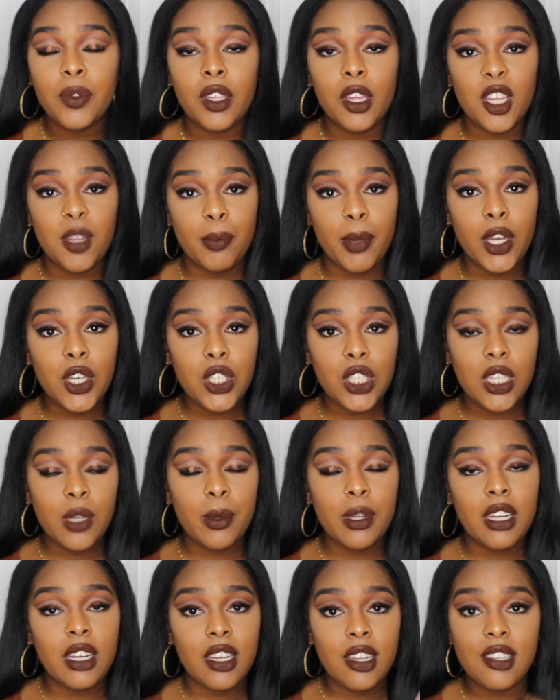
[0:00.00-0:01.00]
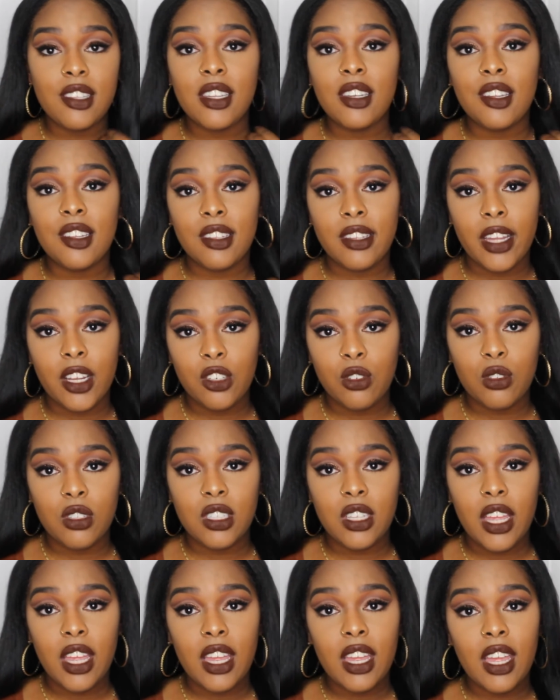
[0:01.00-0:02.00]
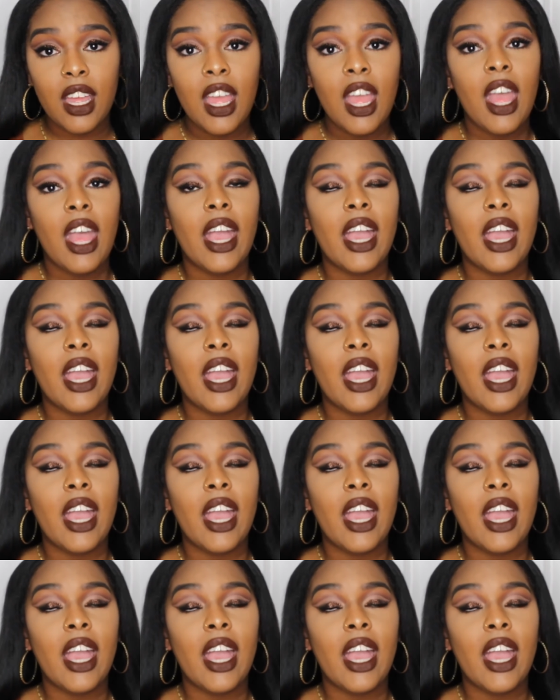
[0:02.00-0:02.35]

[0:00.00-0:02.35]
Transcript: especially when it is in its natural state.